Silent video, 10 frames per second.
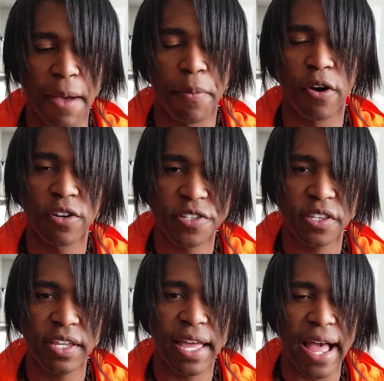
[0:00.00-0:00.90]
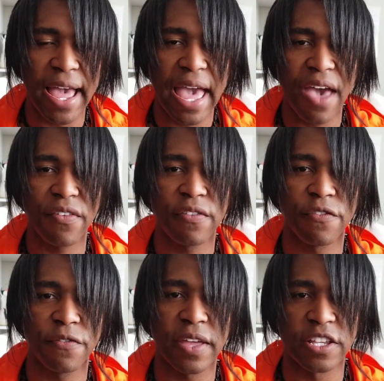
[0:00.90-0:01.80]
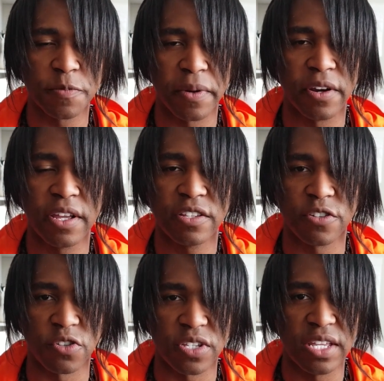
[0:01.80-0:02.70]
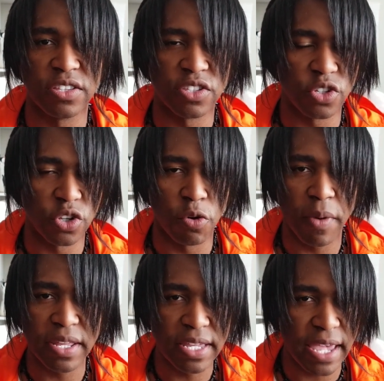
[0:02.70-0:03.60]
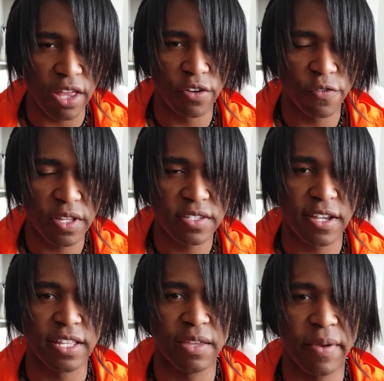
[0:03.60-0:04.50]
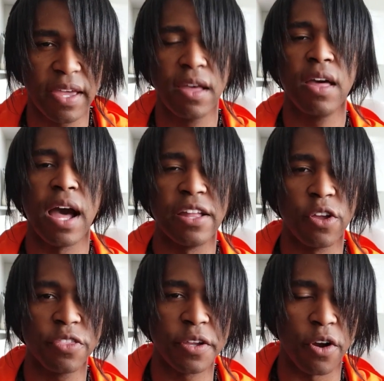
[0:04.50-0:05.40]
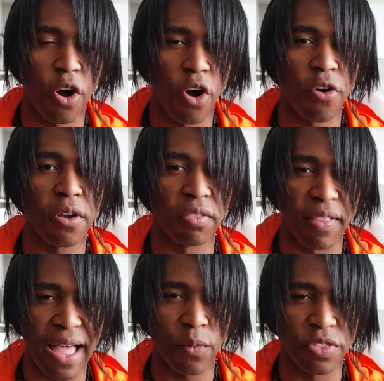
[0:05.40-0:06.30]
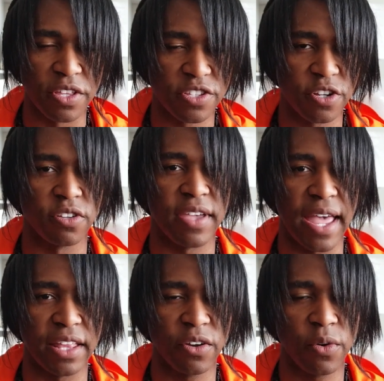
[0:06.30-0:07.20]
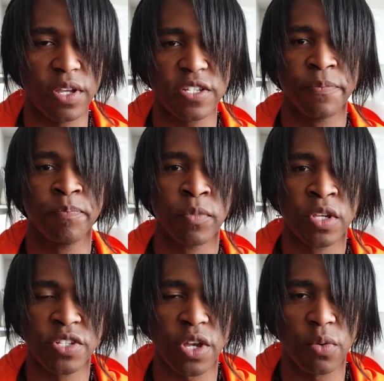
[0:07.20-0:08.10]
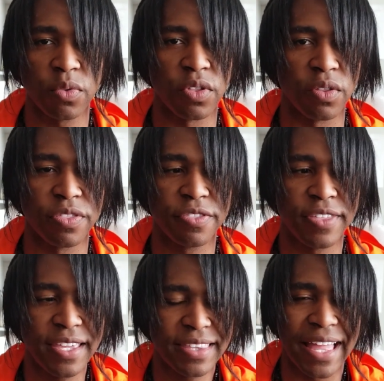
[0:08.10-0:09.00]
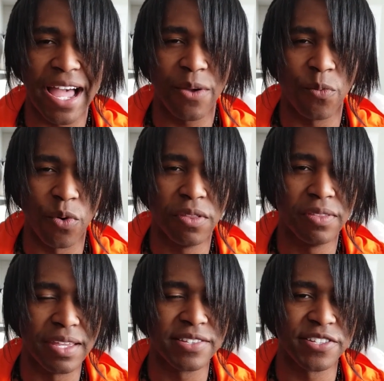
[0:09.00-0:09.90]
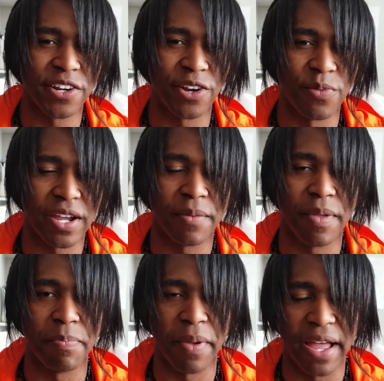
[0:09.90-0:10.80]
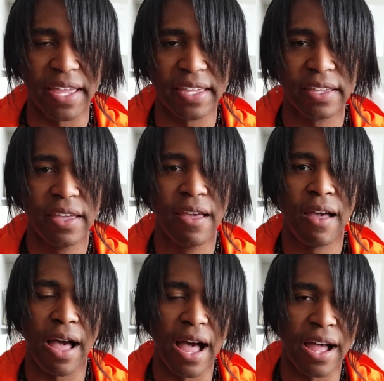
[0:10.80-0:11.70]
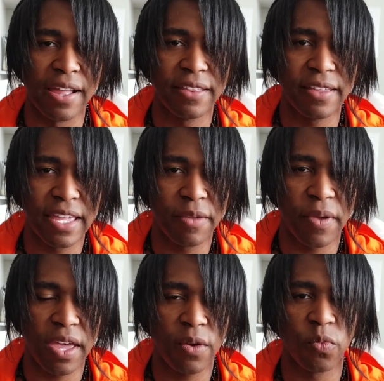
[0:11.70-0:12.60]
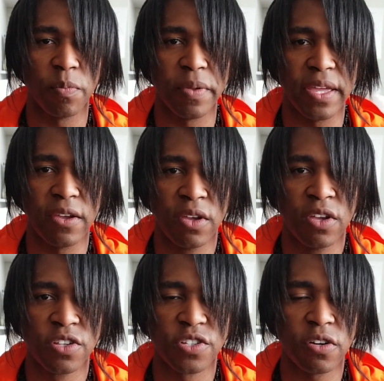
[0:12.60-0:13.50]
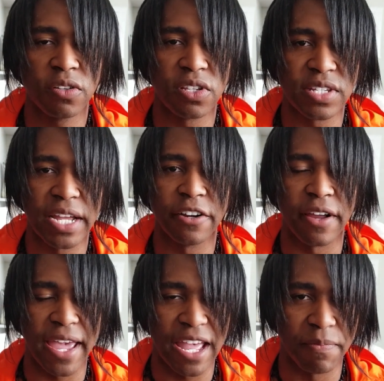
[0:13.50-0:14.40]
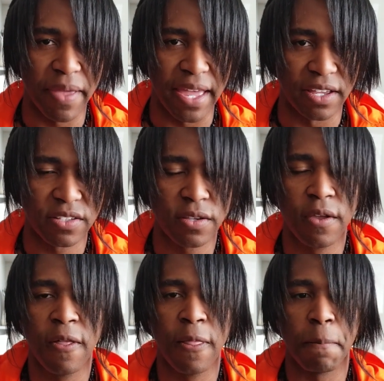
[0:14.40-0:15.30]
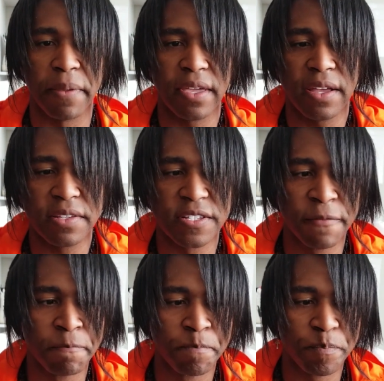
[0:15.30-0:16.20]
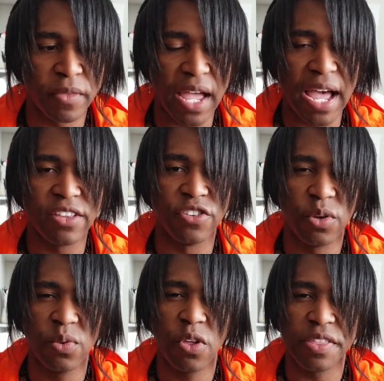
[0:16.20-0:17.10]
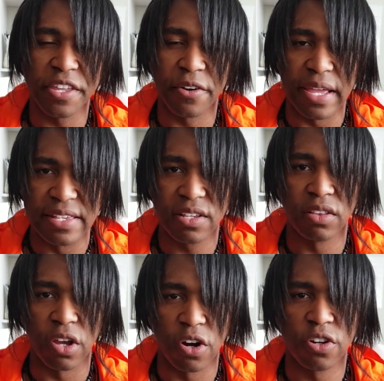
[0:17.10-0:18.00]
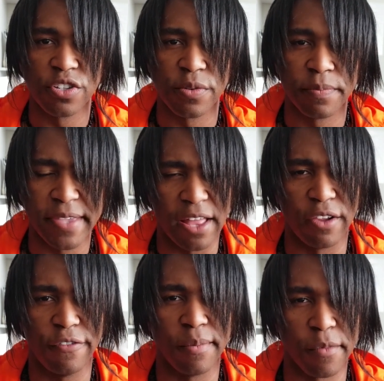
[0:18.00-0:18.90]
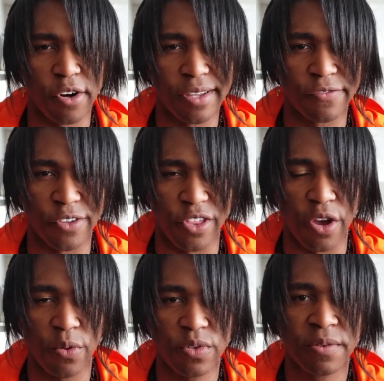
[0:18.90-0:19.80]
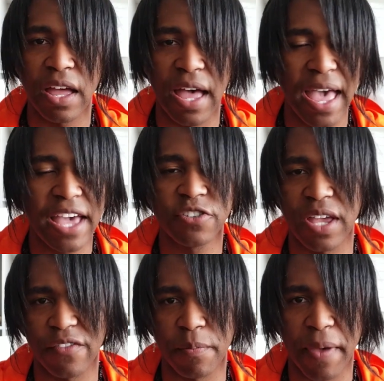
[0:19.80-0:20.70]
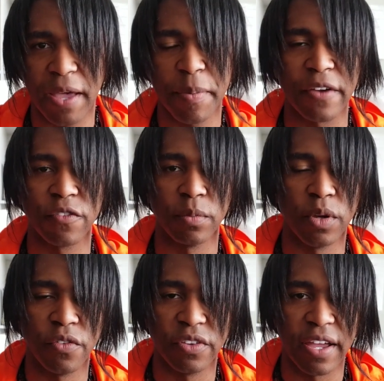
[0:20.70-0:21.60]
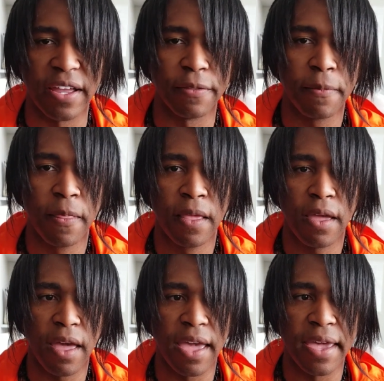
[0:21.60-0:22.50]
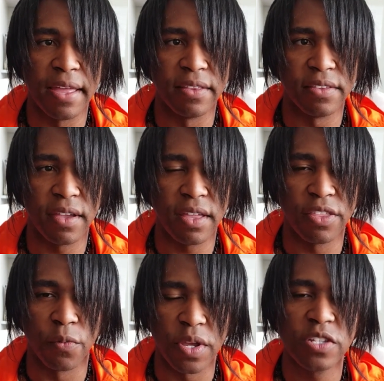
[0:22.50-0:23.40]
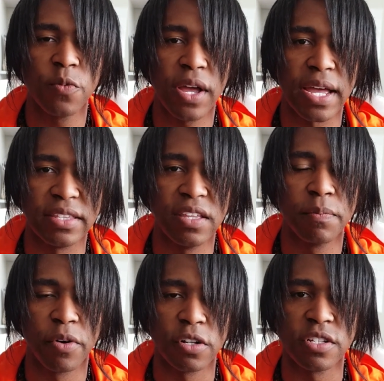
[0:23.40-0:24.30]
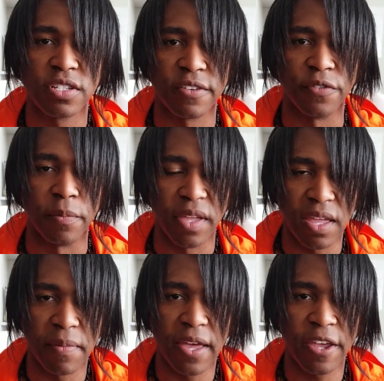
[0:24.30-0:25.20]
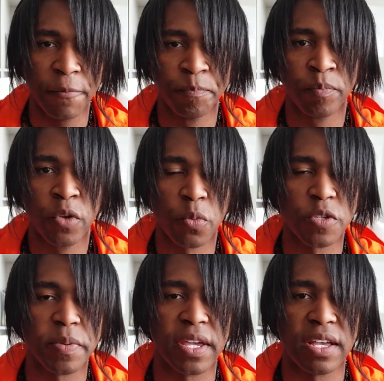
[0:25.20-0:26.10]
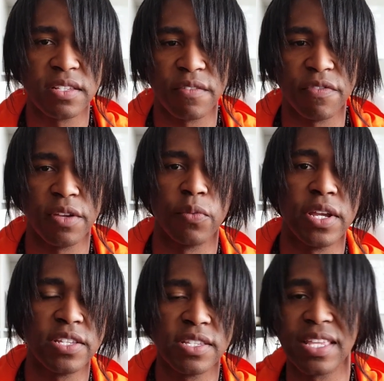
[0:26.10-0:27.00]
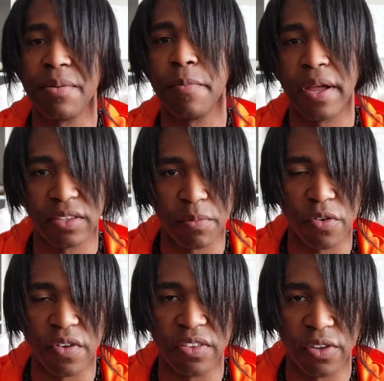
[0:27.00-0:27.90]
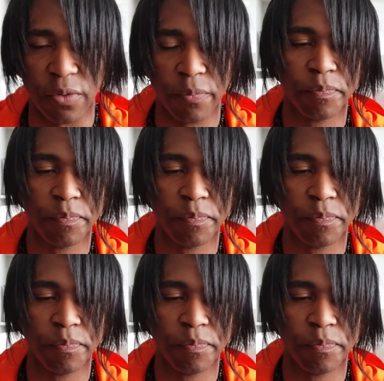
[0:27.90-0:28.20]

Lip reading: Personally, I haven't experienced or seen too many counterfeits on eBay. I know that there are a lot within certain categories. So the thing that I wouldn't necessarily recommend buying on eBay would be certain designer handbags, because I do know that there is a large counterfeit market for those. I actually have a backpack from Louis Vuitton, and the reason why I didn't purchase it from eBay was because of the reasons that I'm about to move into.